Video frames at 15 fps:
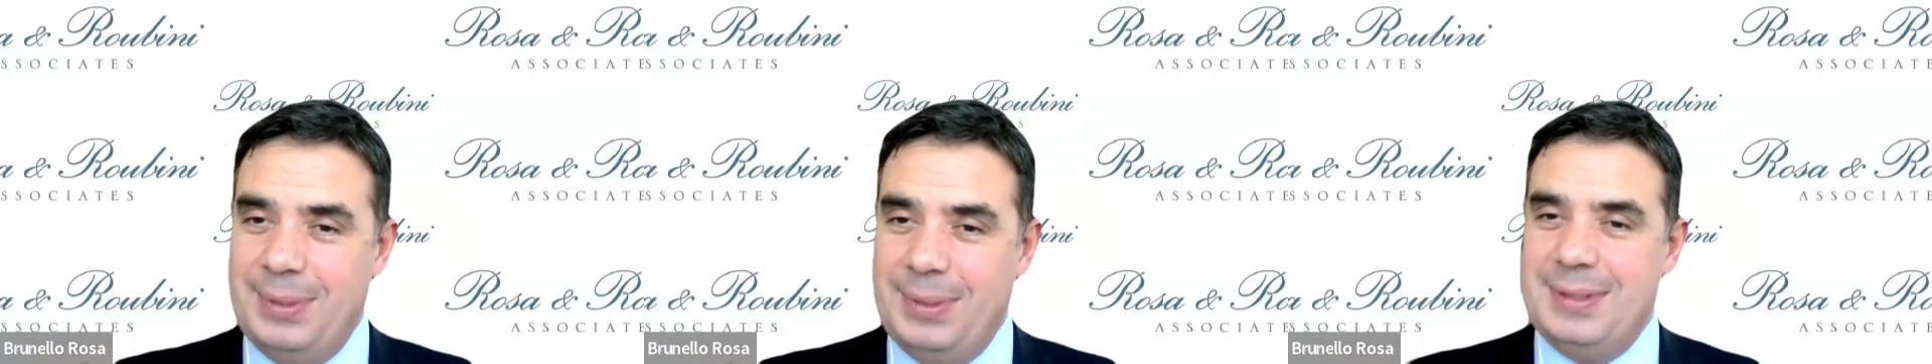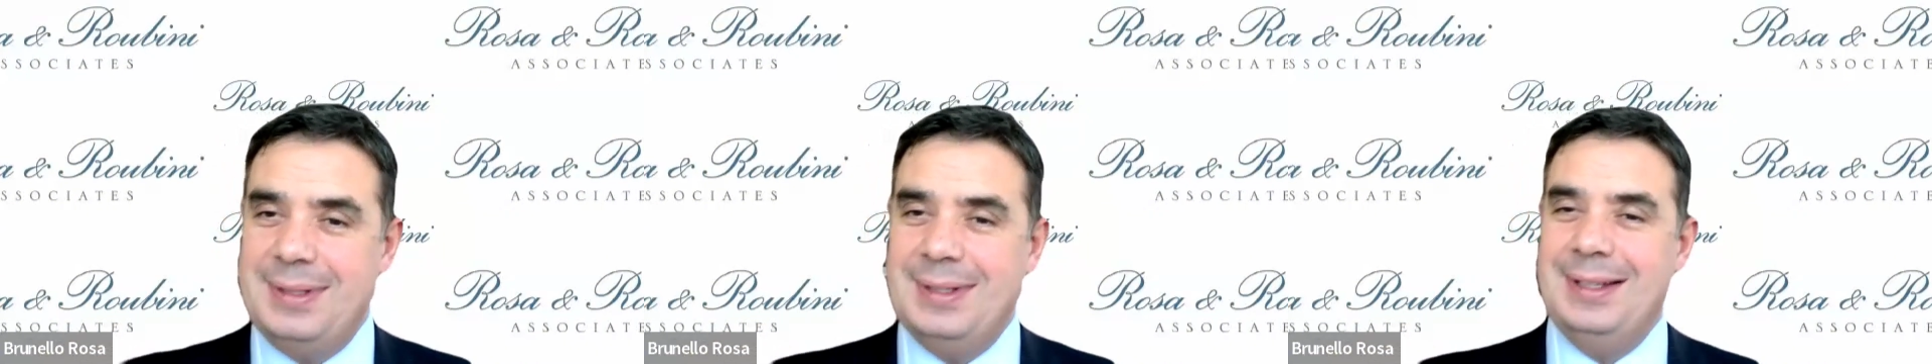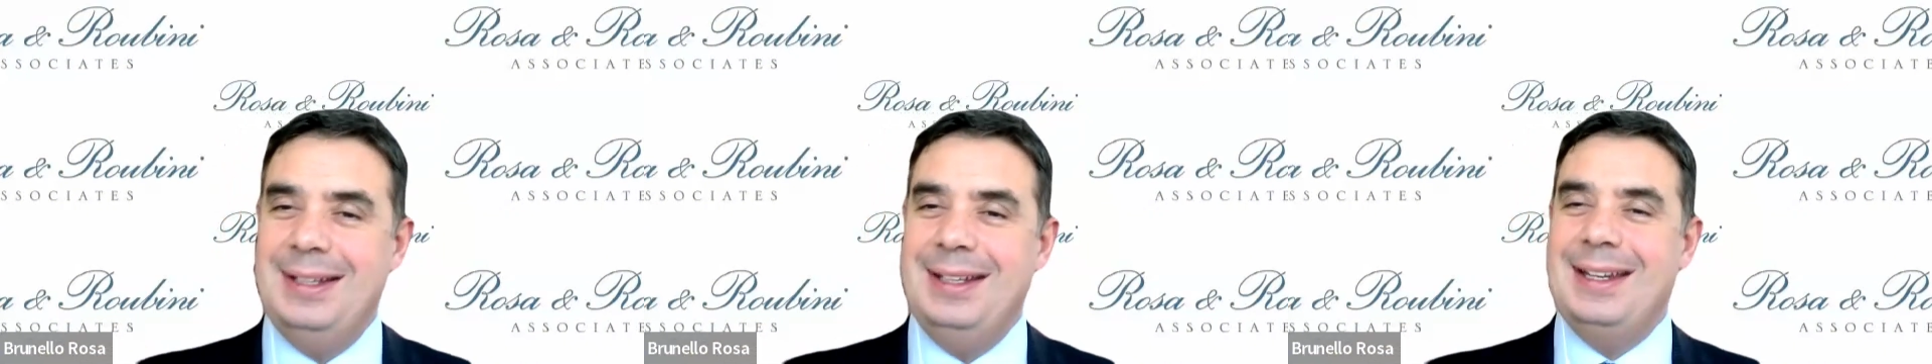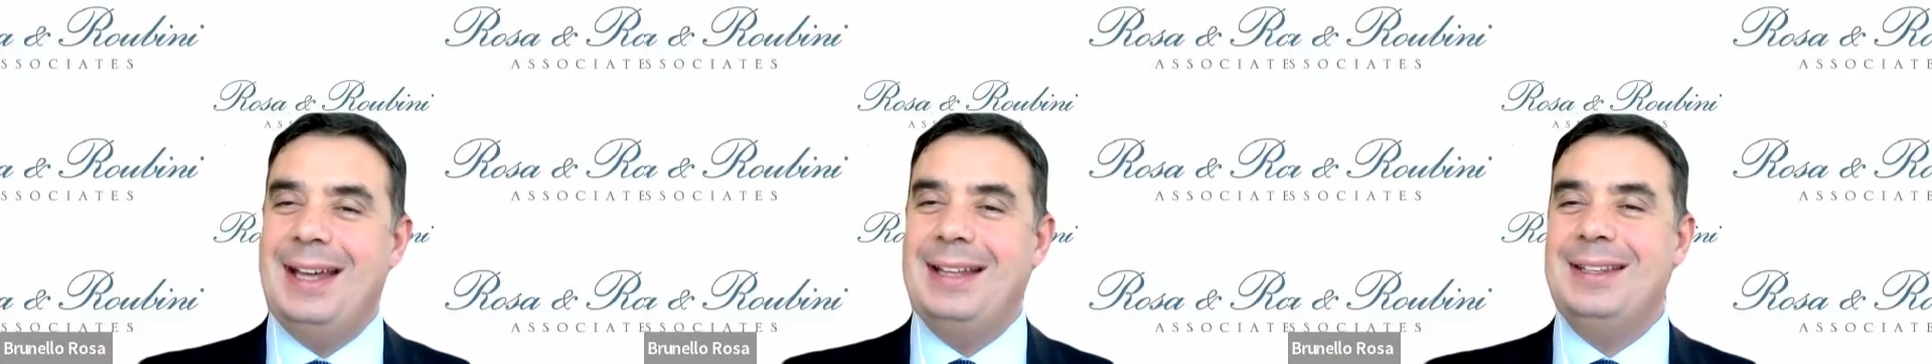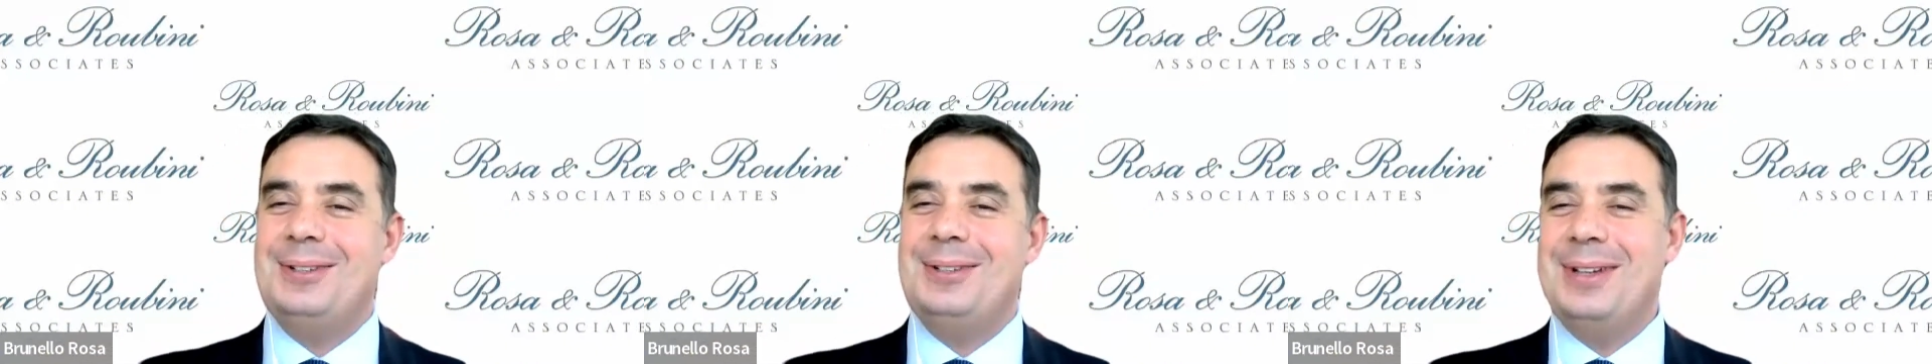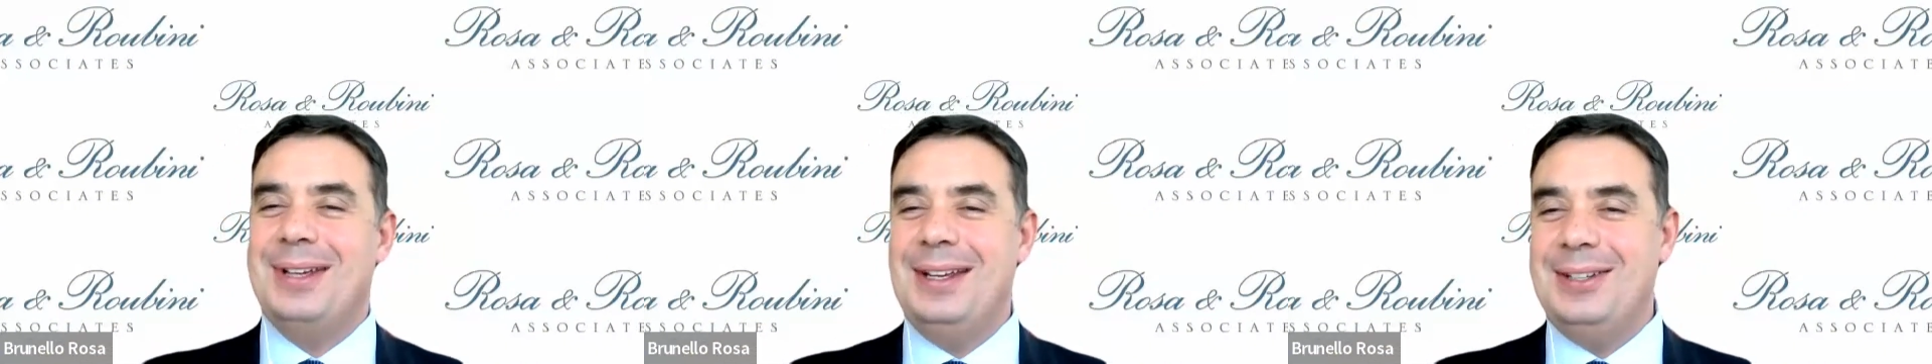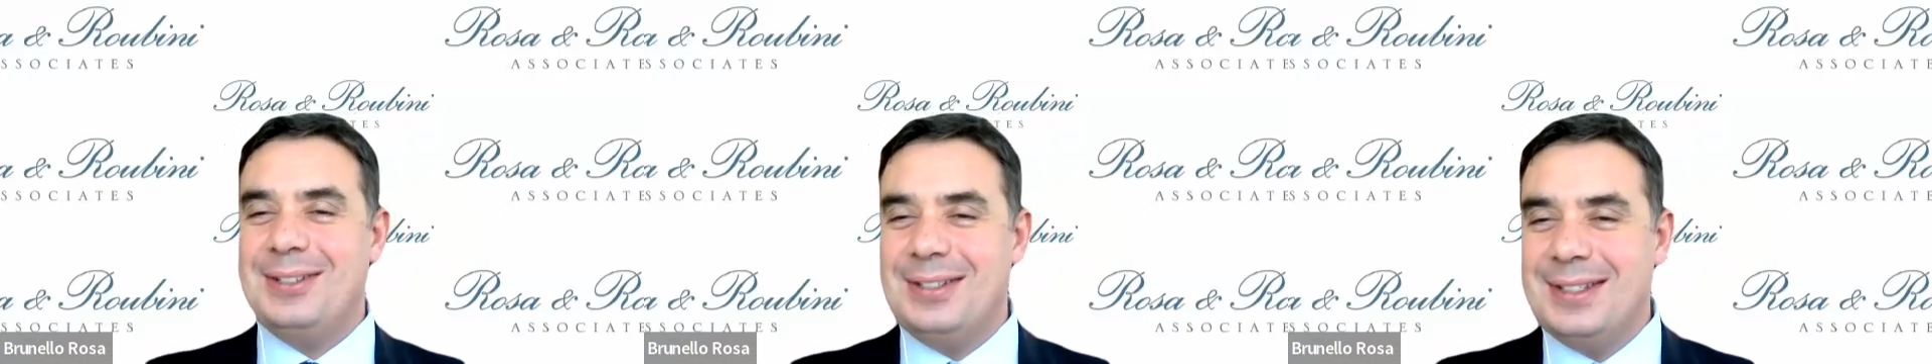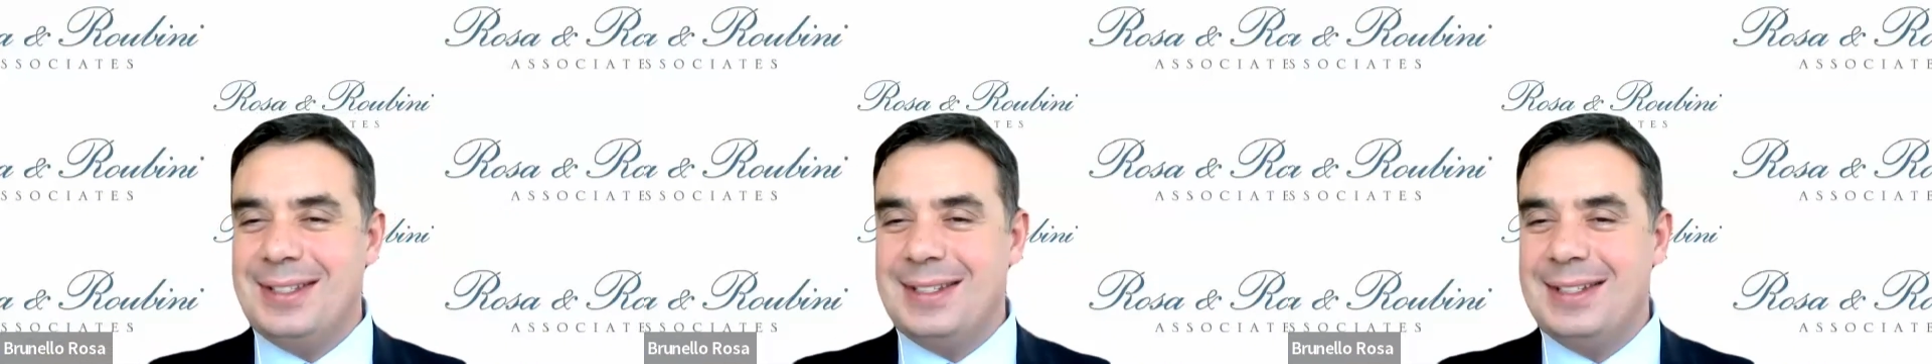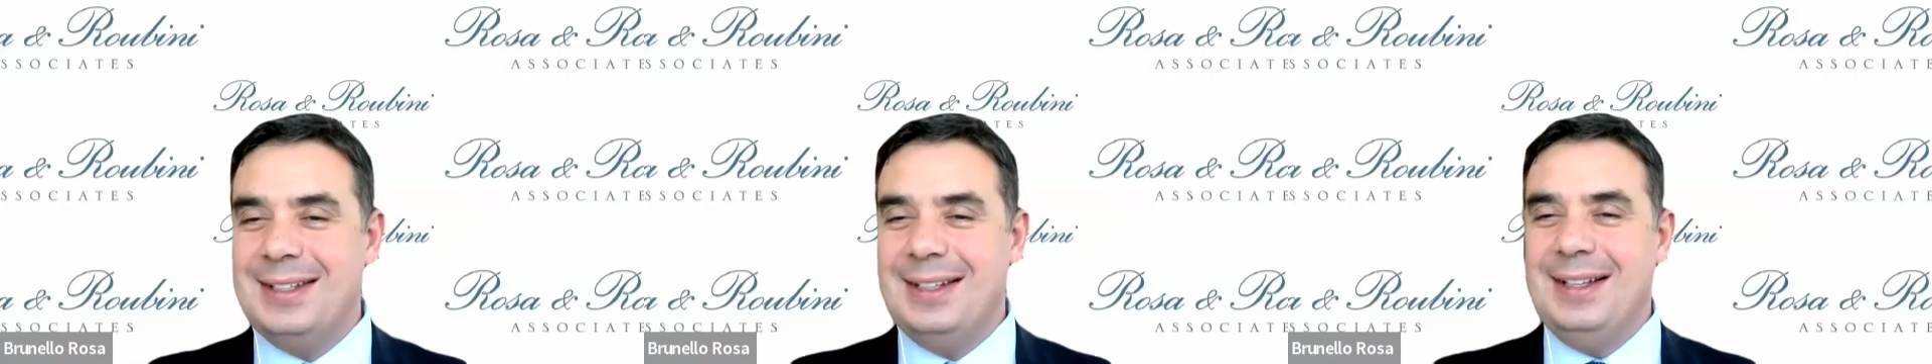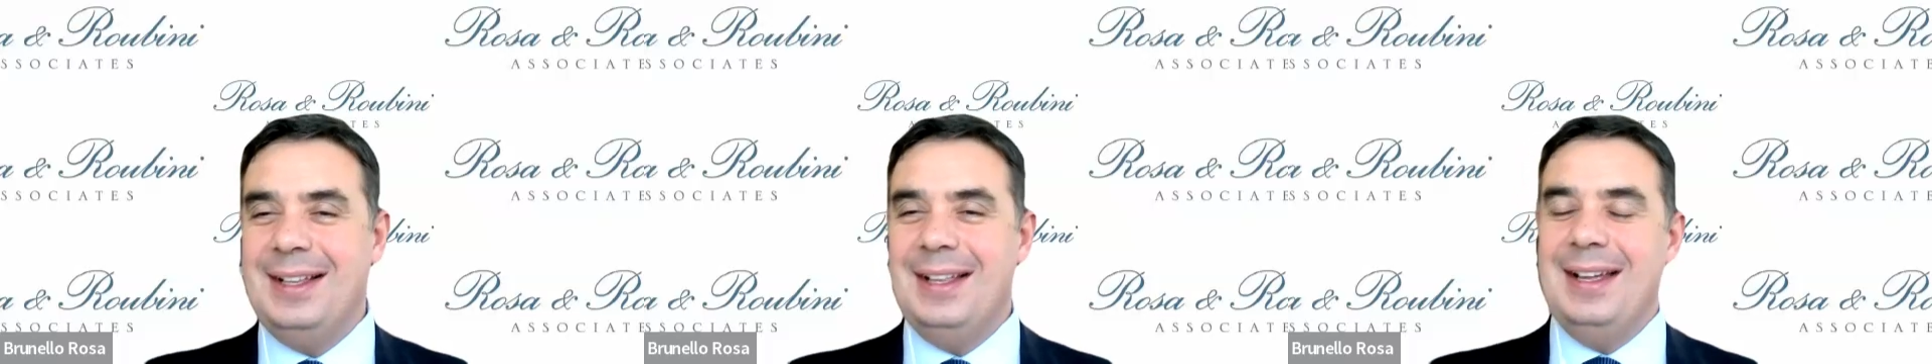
happened in other occasions,